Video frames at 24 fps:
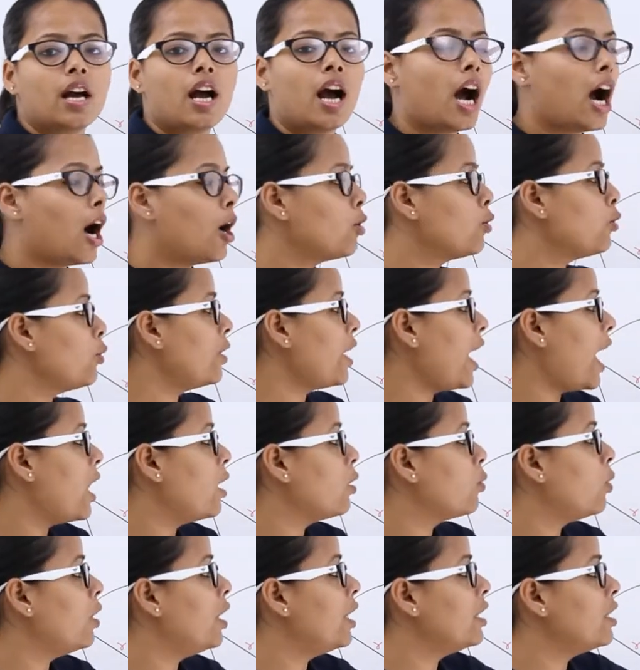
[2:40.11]
How to
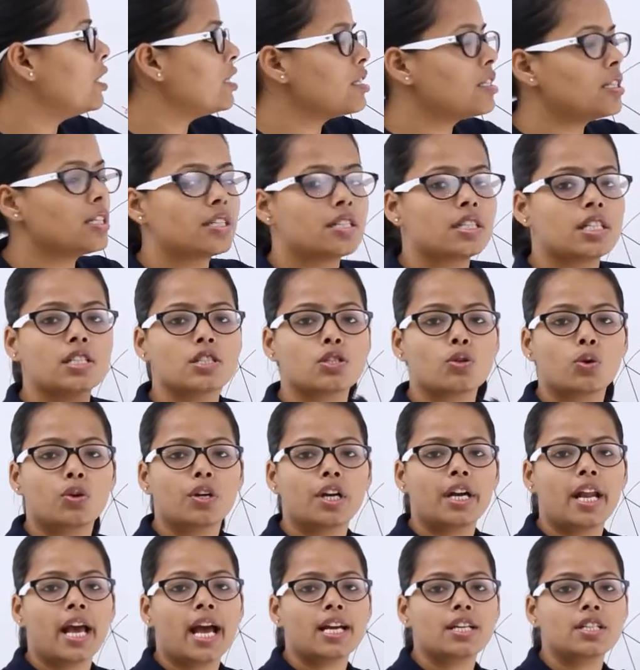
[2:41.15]
calculate this distance O
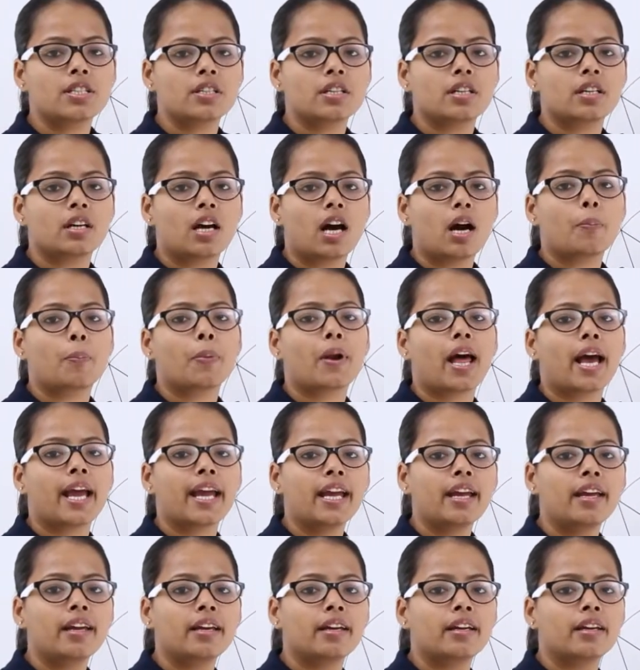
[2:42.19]
D dash?
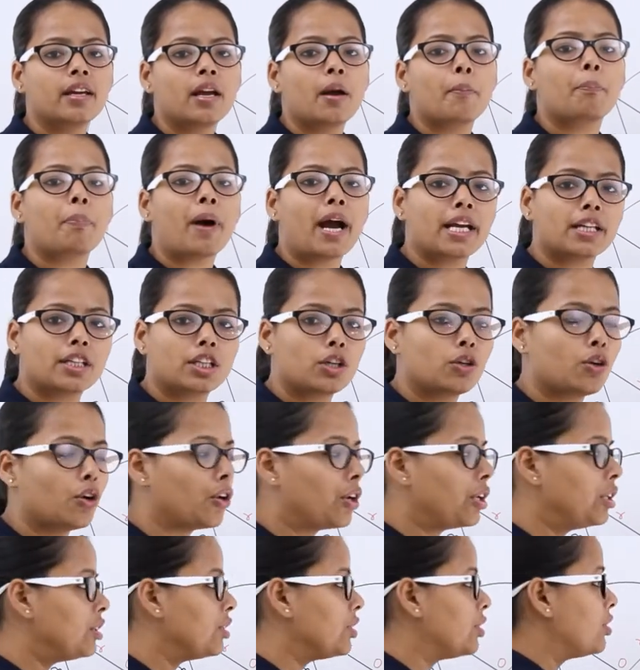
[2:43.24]
Apply
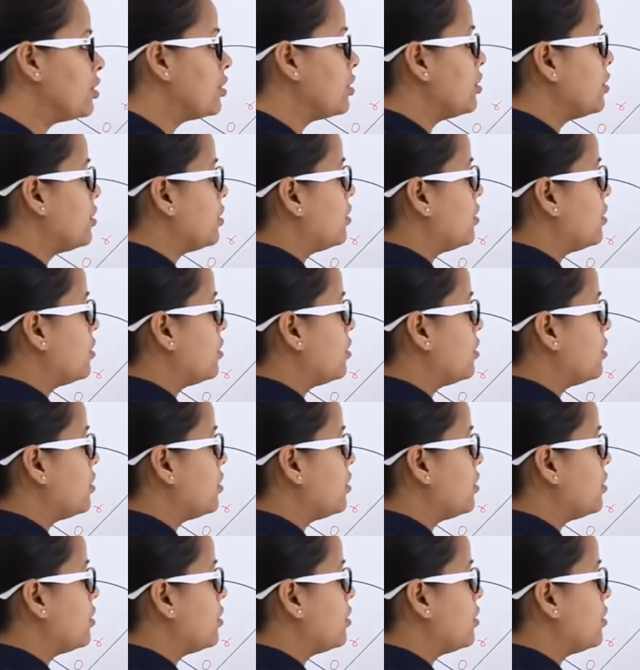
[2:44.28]
Pythagoras.